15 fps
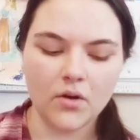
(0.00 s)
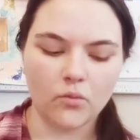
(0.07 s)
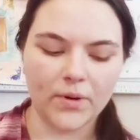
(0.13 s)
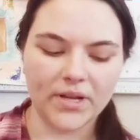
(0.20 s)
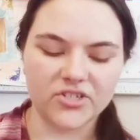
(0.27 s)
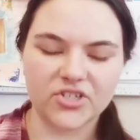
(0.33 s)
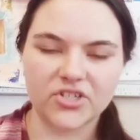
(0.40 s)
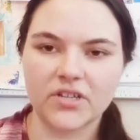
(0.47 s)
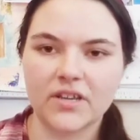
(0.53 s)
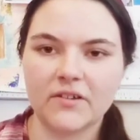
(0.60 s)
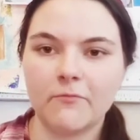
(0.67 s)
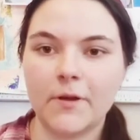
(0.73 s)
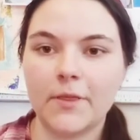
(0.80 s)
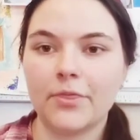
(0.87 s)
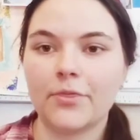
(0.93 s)
which
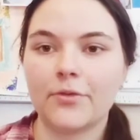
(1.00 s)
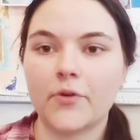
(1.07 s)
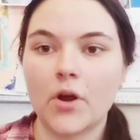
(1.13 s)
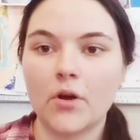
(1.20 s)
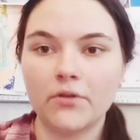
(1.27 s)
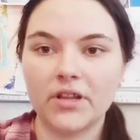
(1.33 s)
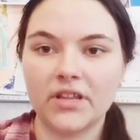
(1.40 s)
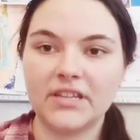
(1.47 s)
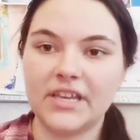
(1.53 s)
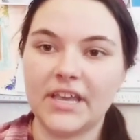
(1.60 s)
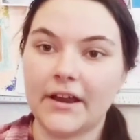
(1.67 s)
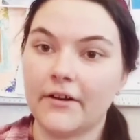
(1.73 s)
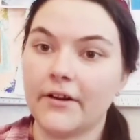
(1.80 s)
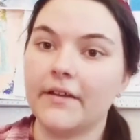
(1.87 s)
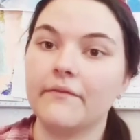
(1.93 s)
when thrown in the
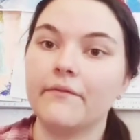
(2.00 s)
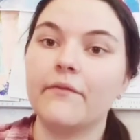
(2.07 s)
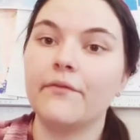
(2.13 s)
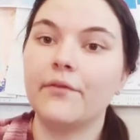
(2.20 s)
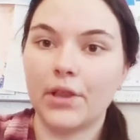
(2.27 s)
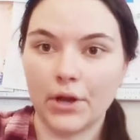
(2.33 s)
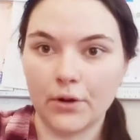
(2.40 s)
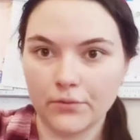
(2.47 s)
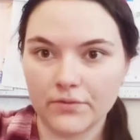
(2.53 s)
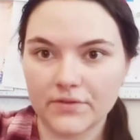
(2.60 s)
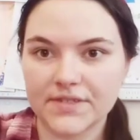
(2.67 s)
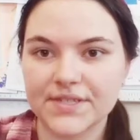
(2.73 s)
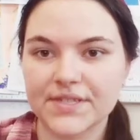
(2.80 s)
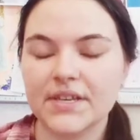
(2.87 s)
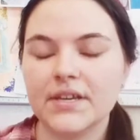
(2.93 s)
air, it
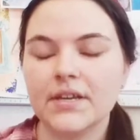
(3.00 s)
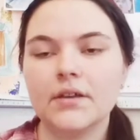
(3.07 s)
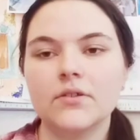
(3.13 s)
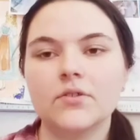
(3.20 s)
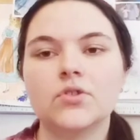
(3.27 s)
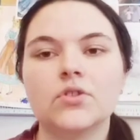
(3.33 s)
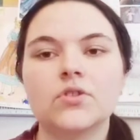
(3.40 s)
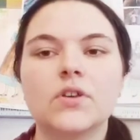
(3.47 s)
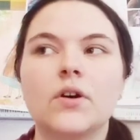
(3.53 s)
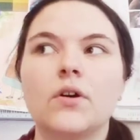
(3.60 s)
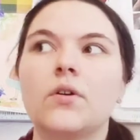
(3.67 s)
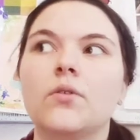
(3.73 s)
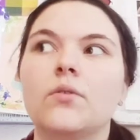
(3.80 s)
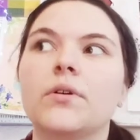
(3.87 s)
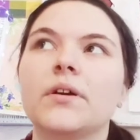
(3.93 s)
floats.
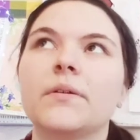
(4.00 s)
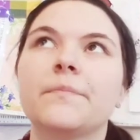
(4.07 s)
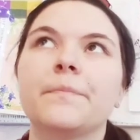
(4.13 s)
So